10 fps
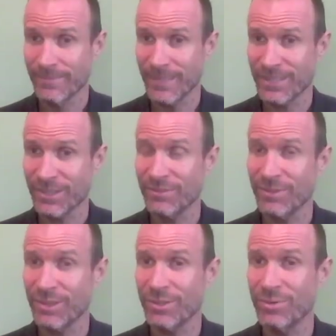That's
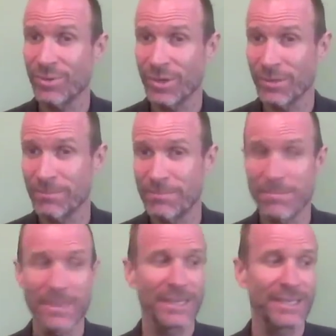over
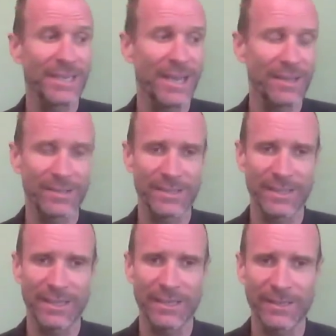$250,000 a
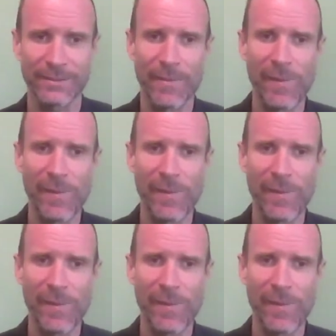year.